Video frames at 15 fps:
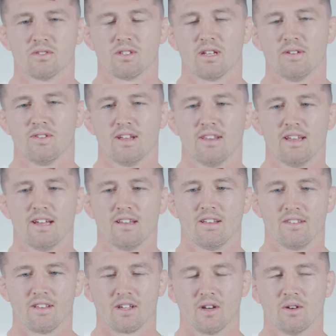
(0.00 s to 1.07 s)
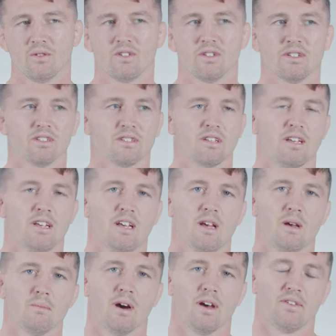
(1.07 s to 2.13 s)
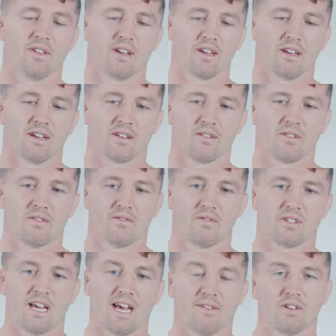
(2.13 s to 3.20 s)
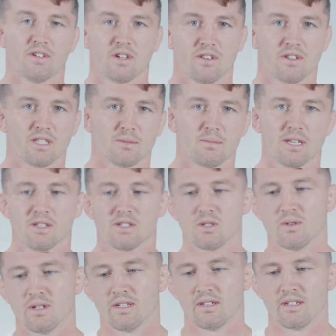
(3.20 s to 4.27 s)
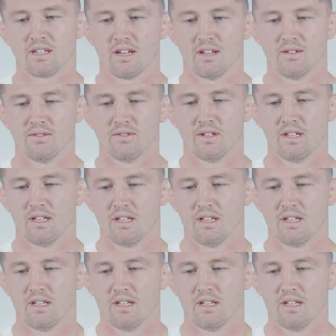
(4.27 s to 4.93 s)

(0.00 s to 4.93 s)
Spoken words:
and stuff like that, like the coaches, but I think to have each other to speak to and kind of